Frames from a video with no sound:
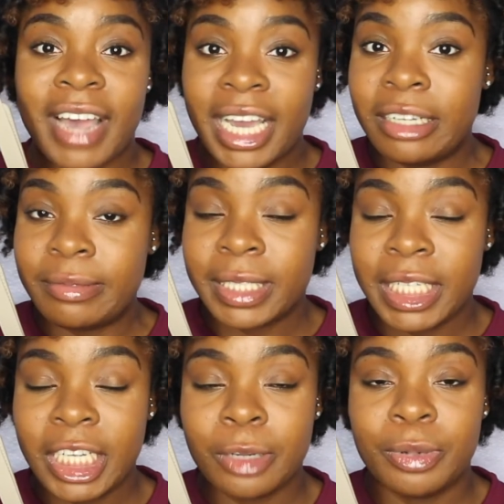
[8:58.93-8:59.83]
items in
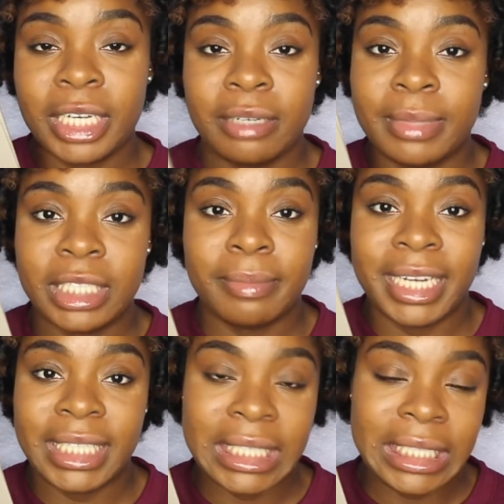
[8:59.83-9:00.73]
here, pretty much my
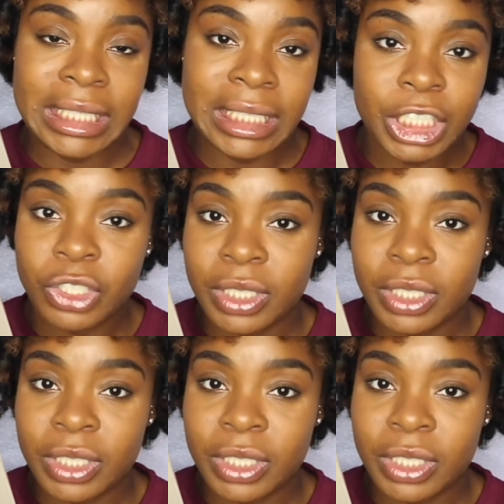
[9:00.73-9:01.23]
daily essentials.